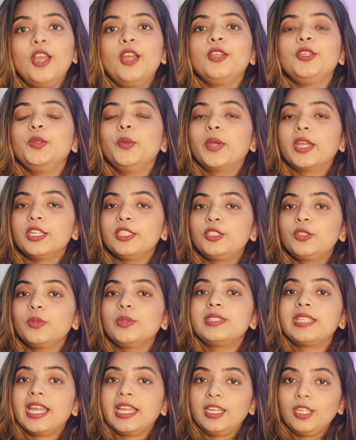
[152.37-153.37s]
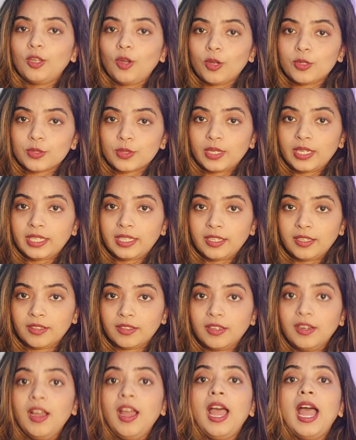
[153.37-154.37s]
You can choose any consulate
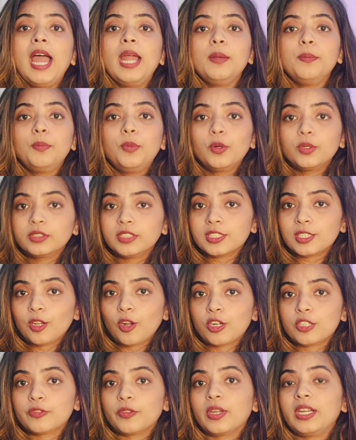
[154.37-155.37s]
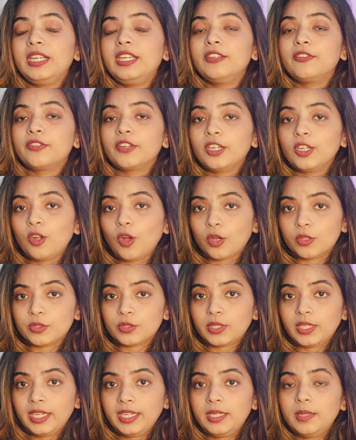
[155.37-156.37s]
here and book the slots for a different
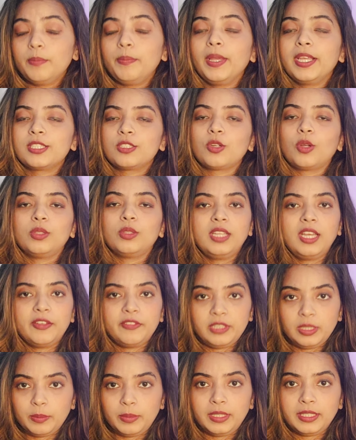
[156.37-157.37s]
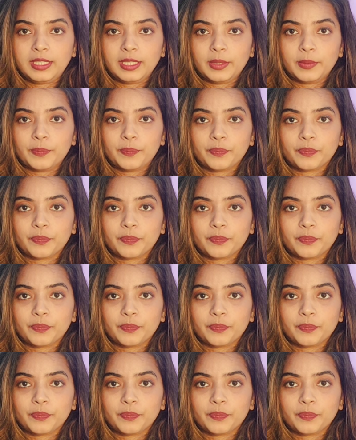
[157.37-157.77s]
consulate based on the availability.